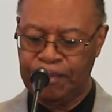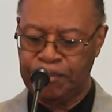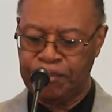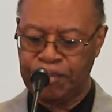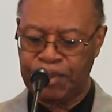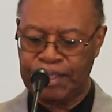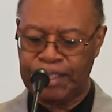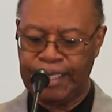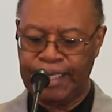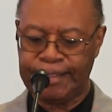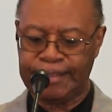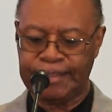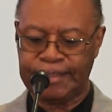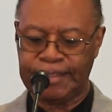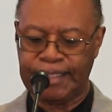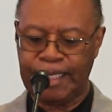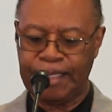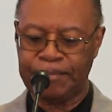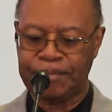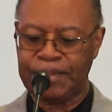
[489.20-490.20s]
But at the
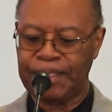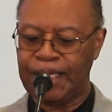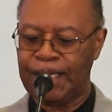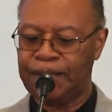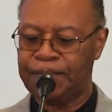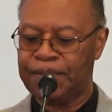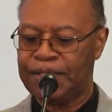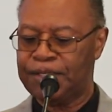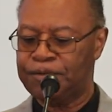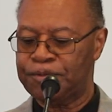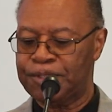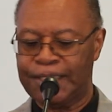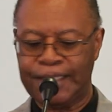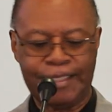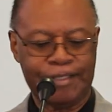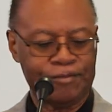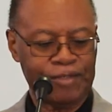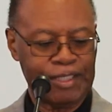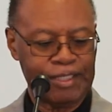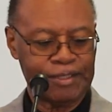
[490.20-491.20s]
same time, he
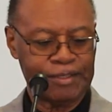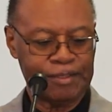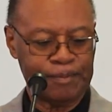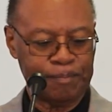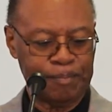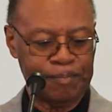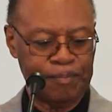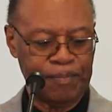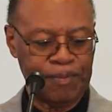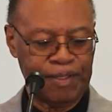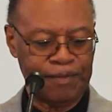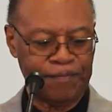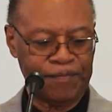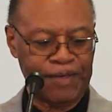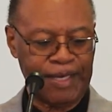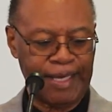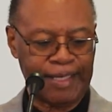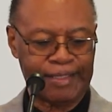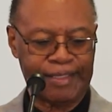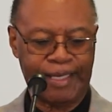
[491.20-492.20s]
reiterated the
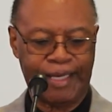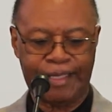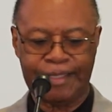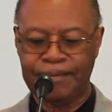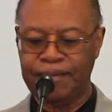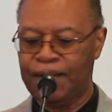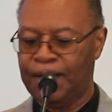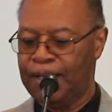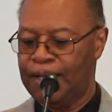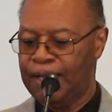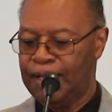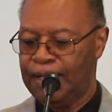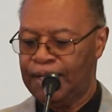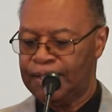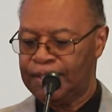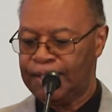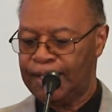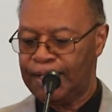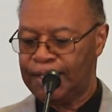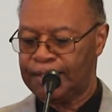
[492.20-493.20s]
fact that,
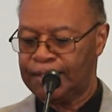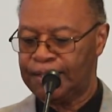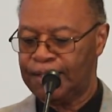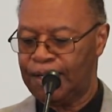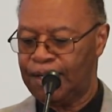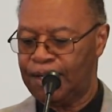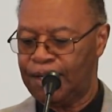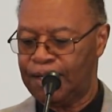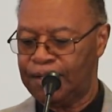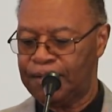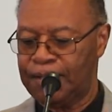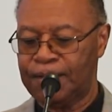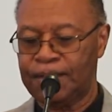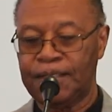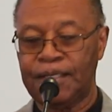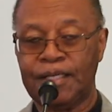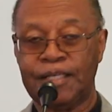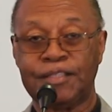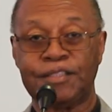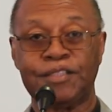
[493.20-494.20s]
that
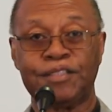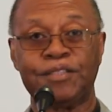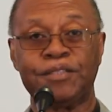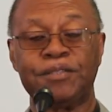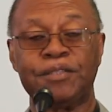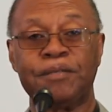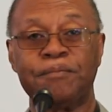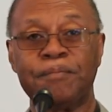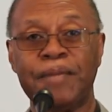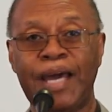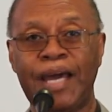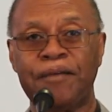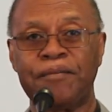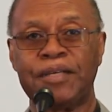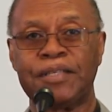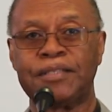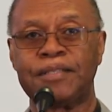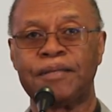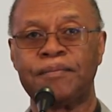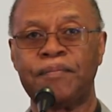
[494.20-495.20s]
God instituted
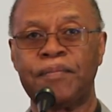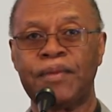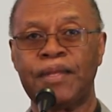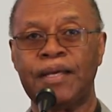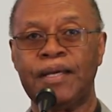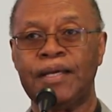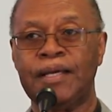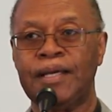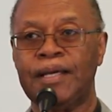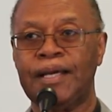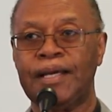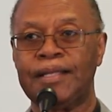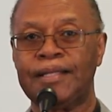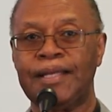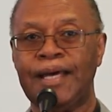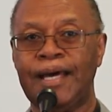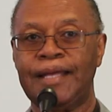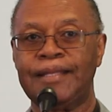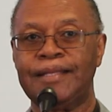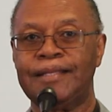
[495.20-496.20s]
marriage and
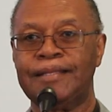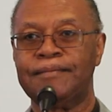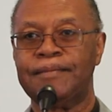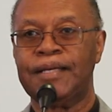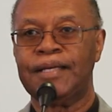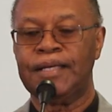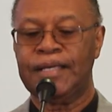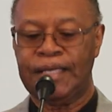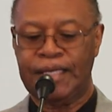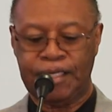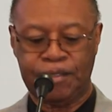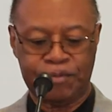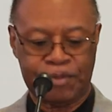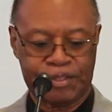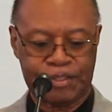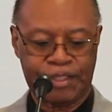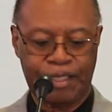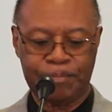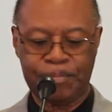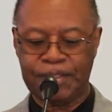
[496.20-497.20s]
that it
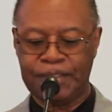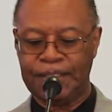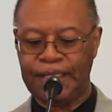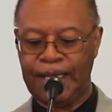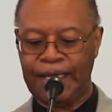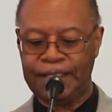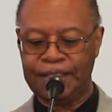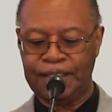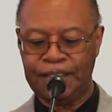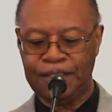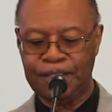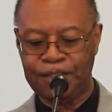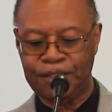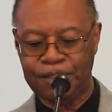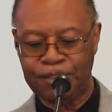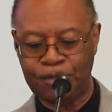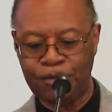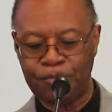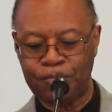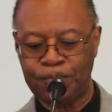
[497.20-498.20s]
was something that
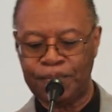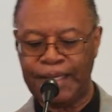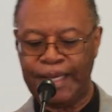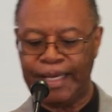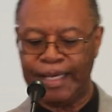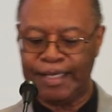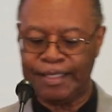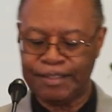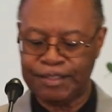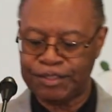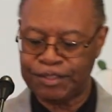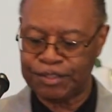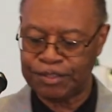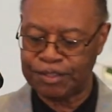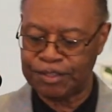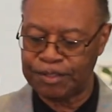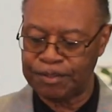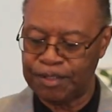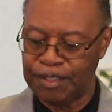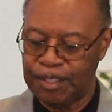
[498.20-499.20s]
no man
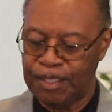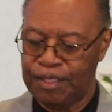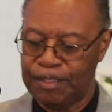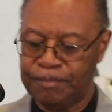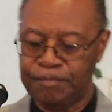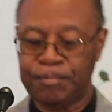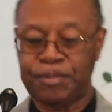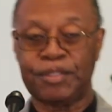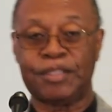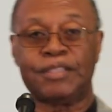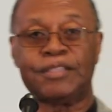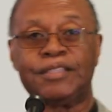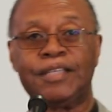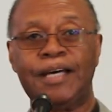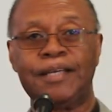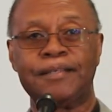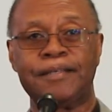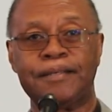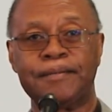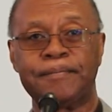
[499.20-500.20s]
should put
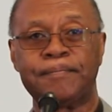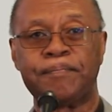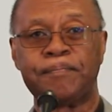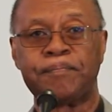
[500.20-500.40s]
asunder.